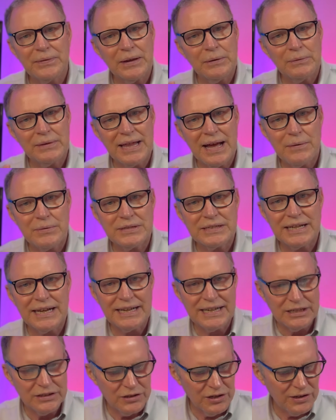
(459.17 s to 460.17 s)
And when that was
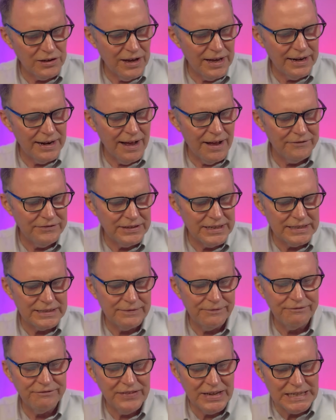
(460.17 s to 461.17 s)
done, he took on off and did
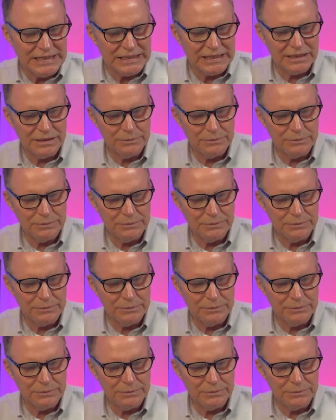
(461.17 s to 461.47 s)
some fishing